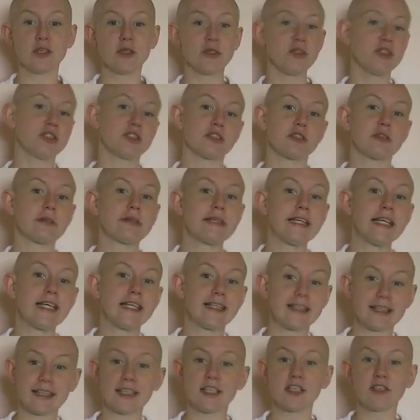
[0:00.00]
no sorry,
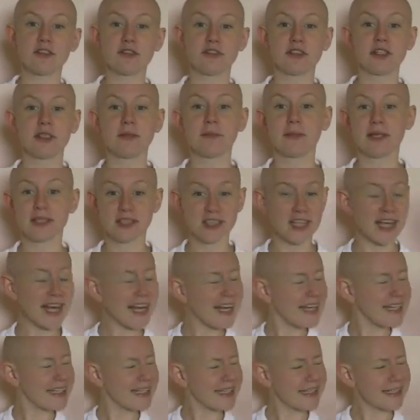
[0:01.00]
thank you very much,
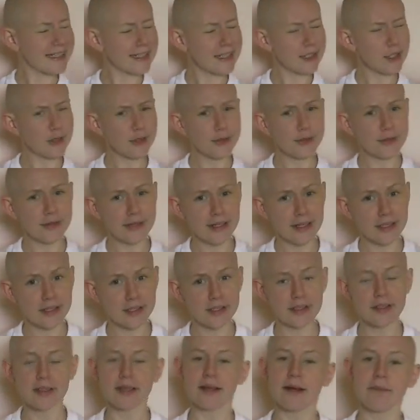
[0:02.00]
ain't gonna go
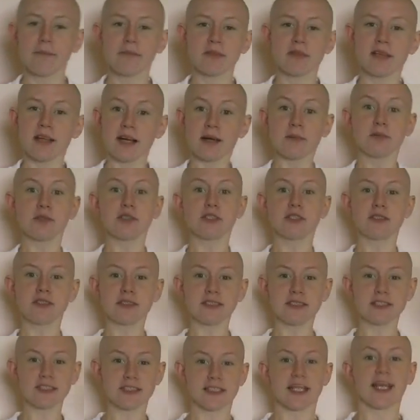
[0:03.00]
there. I'm just
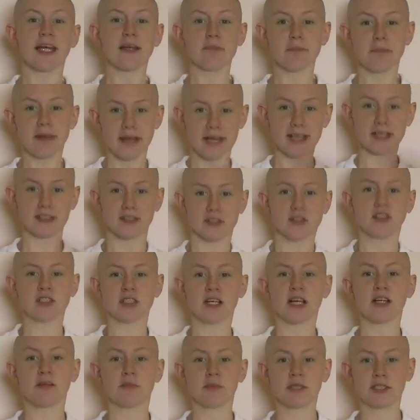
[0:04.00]
gonna stand back
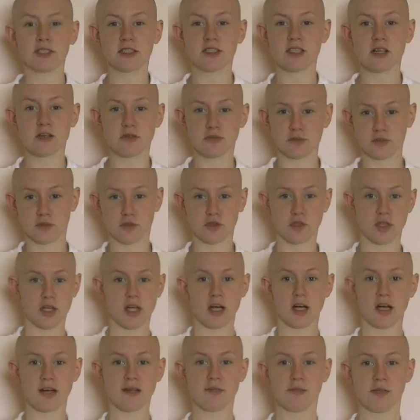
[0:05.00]
inside myself and say,
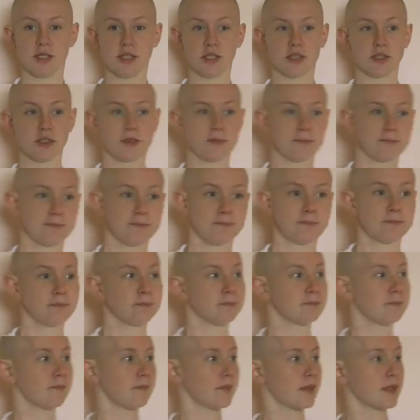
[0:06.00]
I'm here,
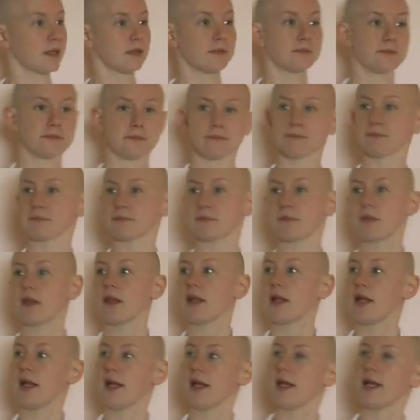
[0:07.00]

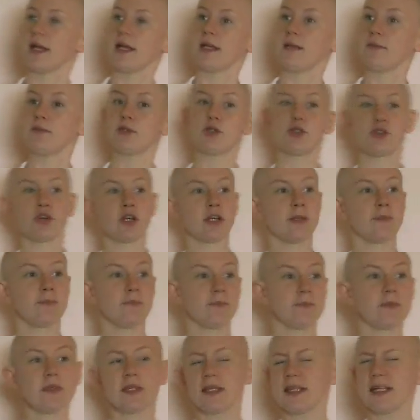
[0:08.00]
and I am strong,
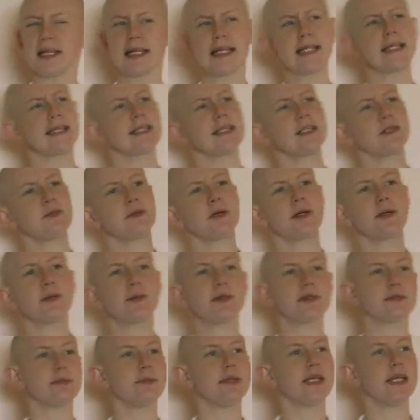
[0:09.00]
nothing wrong
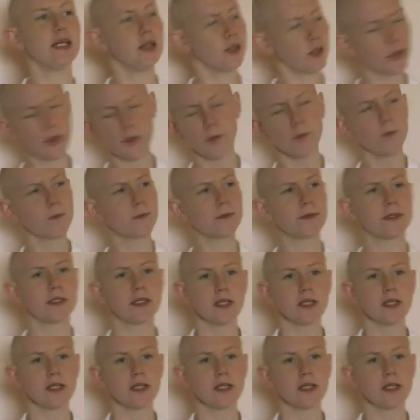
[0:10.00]
with me, no.